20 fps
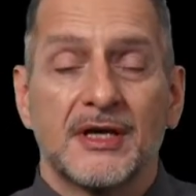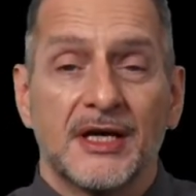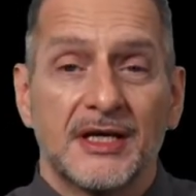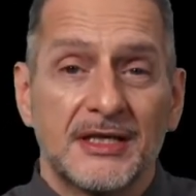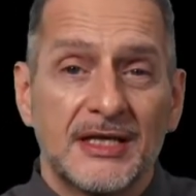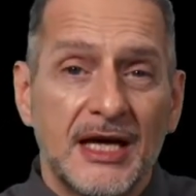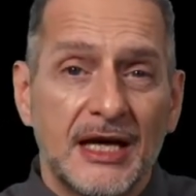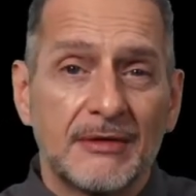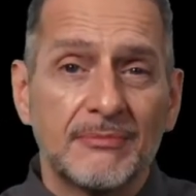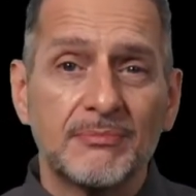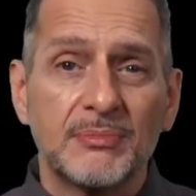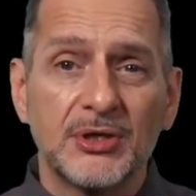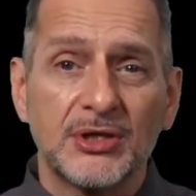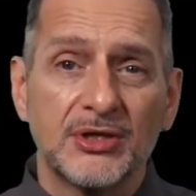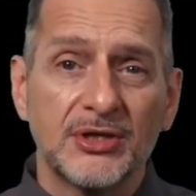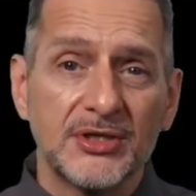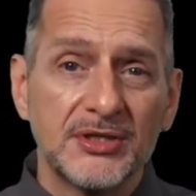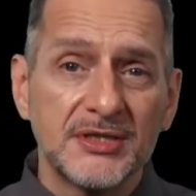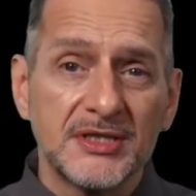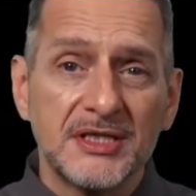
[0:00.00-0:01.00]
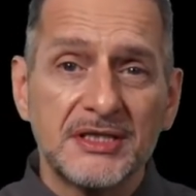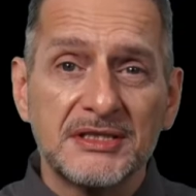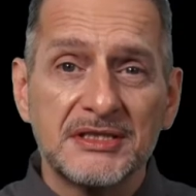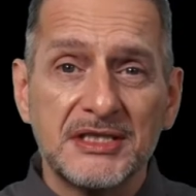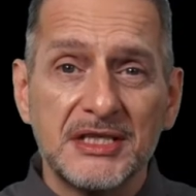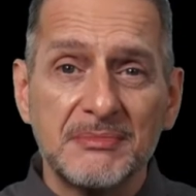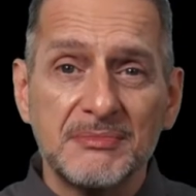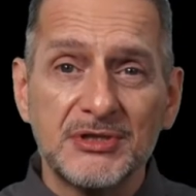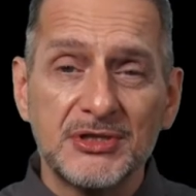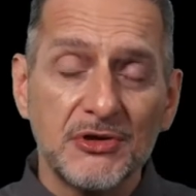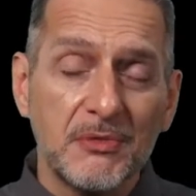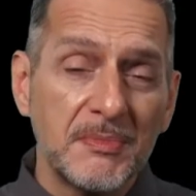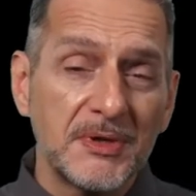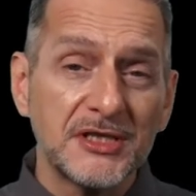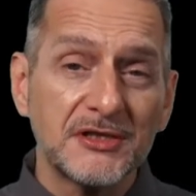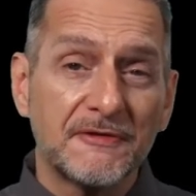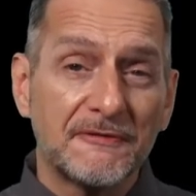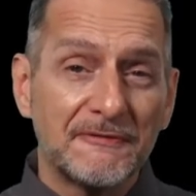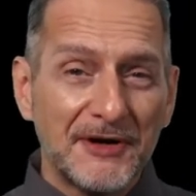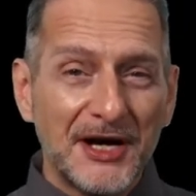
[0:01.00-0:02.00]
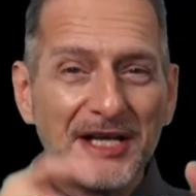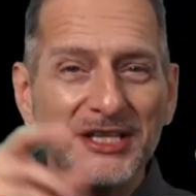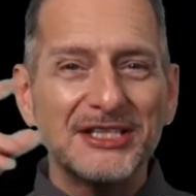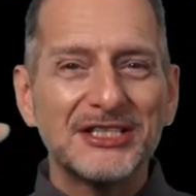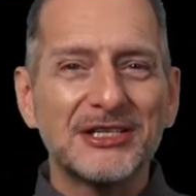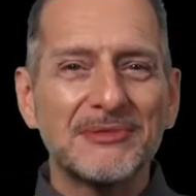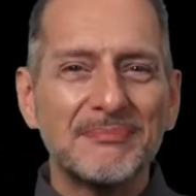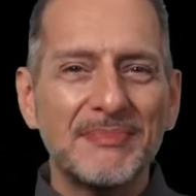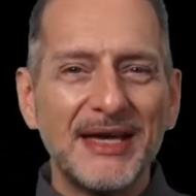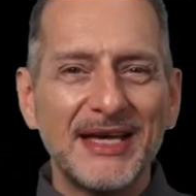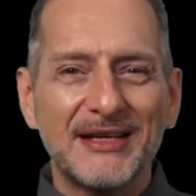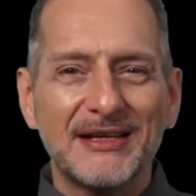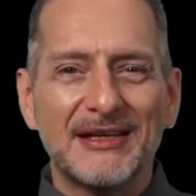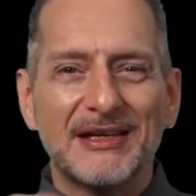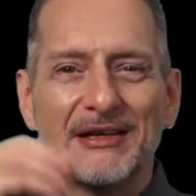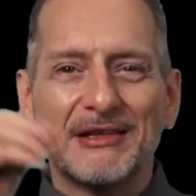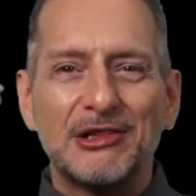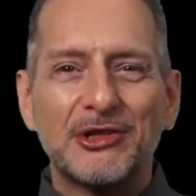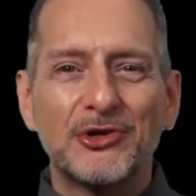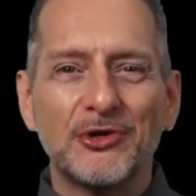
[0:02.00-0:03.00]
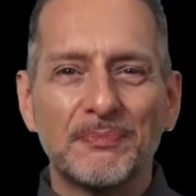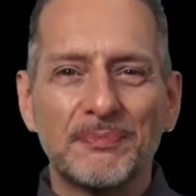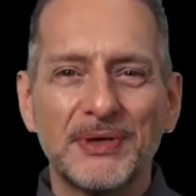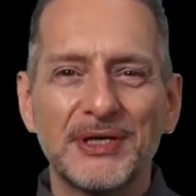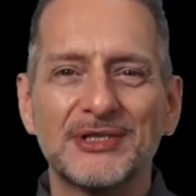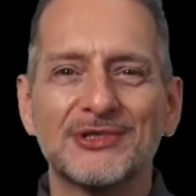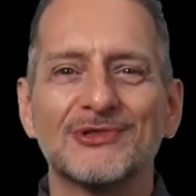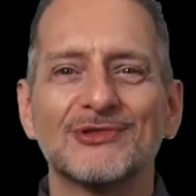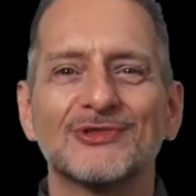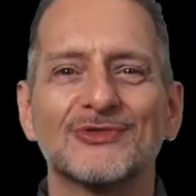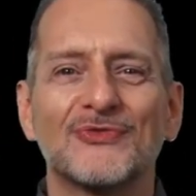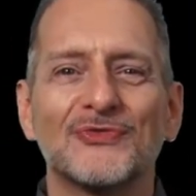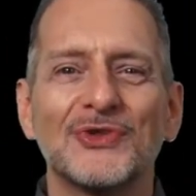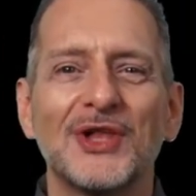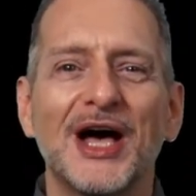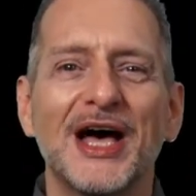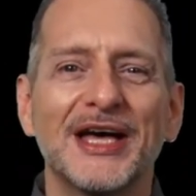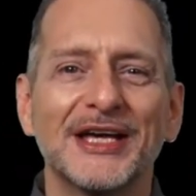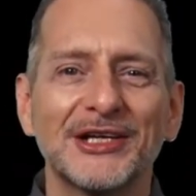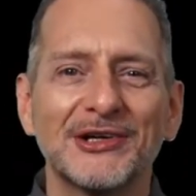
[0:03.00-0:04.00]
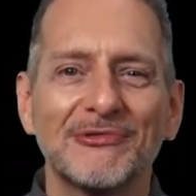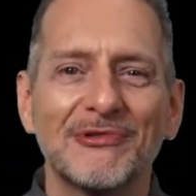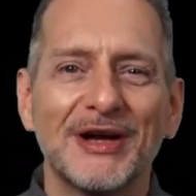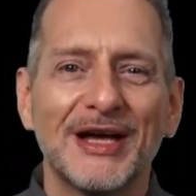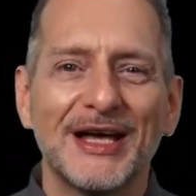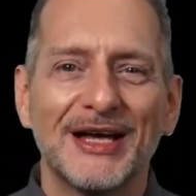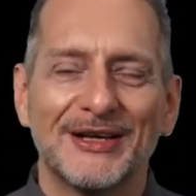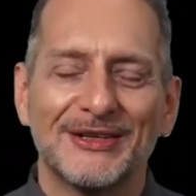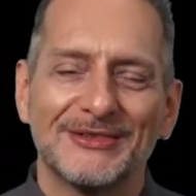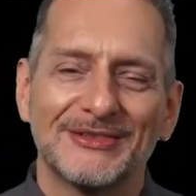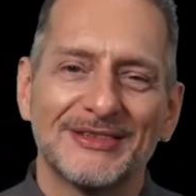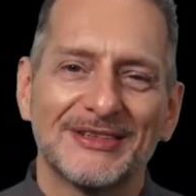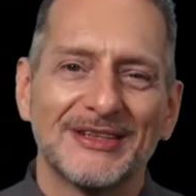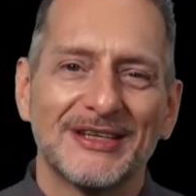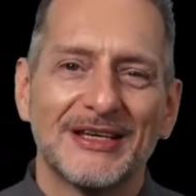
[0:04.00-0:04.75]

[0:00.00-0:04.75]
Again, because it seems so much fun to make little pictures flying around,